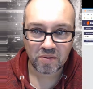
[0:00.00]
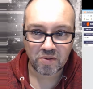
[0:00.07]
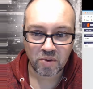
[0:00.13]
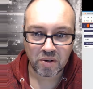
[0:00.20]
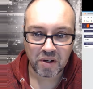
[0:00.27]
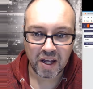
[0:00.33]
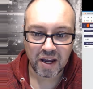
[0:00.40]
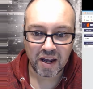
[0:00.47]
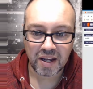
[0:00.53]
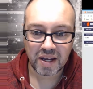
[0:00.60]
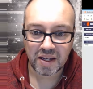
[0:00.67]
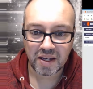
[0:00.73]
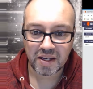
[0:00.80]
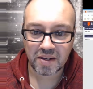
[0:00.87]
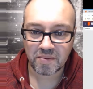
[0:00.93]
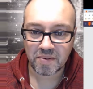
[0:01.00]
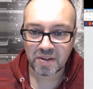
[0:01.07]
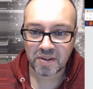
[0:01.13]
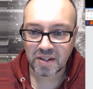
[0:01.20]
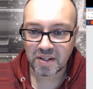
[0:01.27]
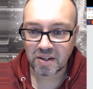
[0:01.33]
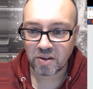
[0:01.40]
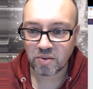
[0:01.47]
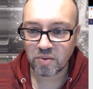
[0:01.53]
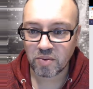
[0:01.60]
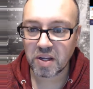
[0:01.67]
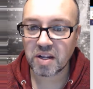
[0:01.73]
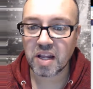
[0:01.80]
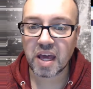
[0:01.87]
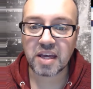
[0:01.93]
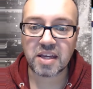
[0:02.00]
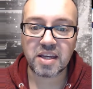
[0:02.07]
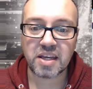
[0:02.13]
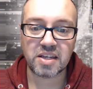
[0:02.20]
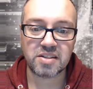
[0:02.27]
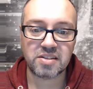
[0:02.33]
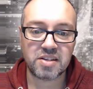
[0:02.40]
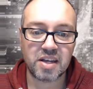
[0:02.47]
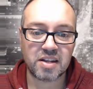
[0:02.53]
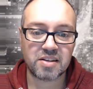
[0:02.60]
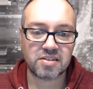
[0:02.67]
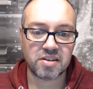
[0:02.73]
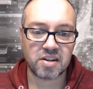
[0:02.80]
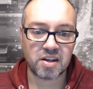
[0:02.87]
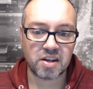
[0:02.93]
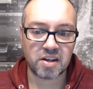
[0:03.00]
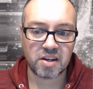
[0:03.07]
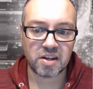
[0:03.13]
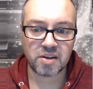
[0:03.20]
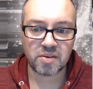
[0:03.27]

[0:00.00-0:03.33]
I really like is that the